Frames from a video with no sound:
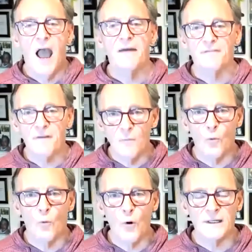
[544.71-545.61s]
and from
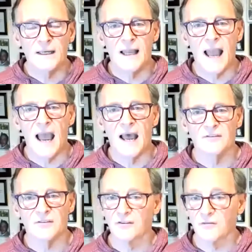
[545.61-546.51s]
working
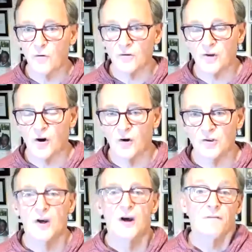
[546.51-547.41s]
as a divorce
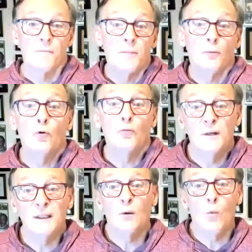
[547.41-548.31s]
coach for people who
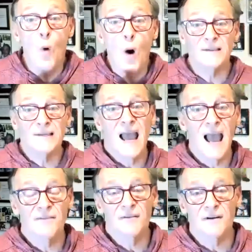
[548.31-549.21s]
really want to
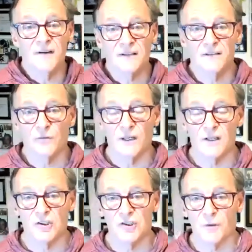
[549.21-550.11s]
have an effective
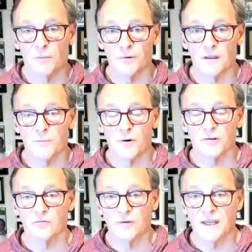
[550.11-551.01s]
relationship with the other
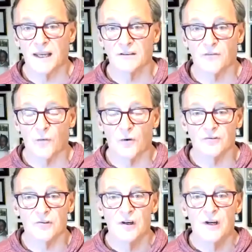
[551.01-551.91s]
person when they get
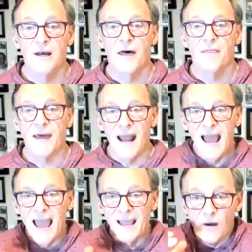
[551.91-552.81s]
divorced, that
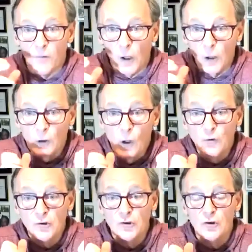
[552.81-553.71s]
the
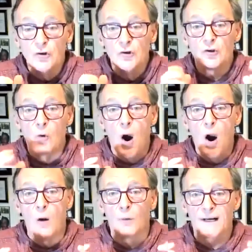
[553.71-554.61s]
closer you
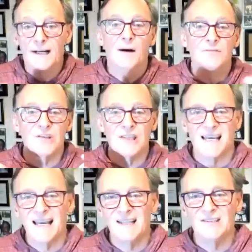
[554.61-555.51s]
are when it comes to the
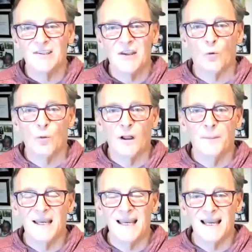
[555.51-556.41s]
kids and their
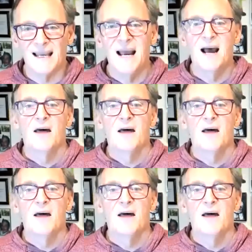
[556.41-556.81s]
well-being,